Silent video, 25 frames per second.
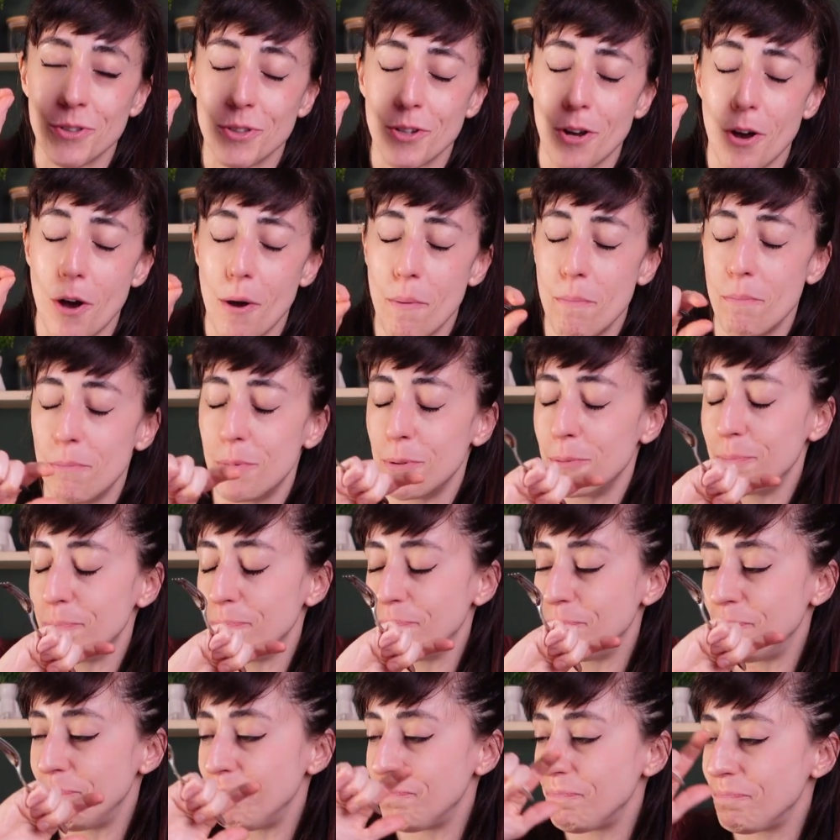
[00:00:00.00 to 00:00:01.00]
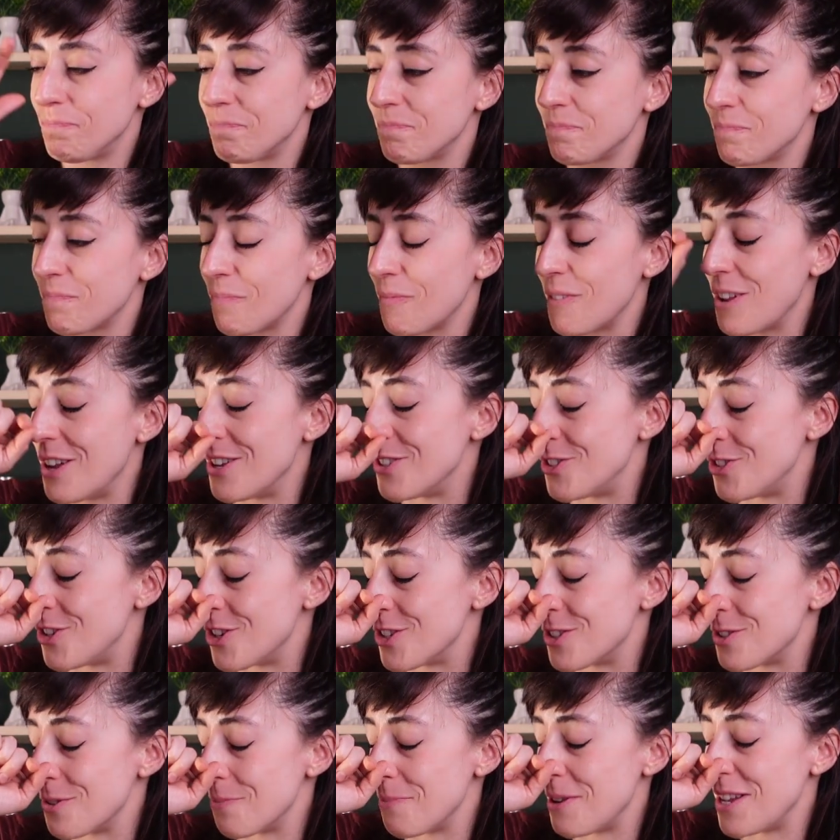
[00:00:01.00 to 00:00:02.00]
top is
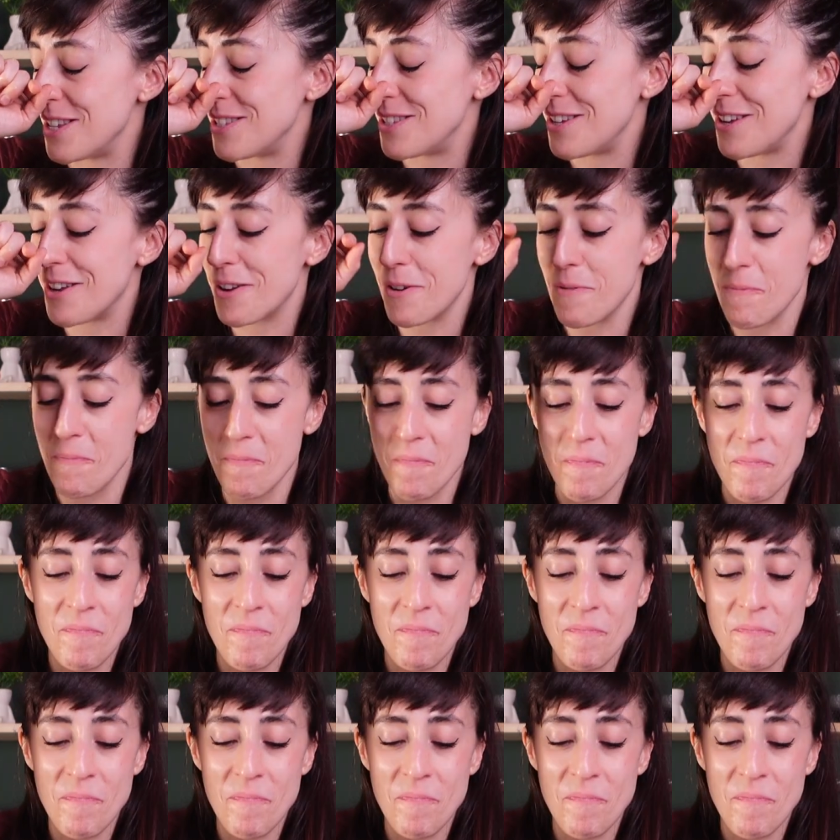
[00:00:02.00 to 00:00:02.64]
just amazing.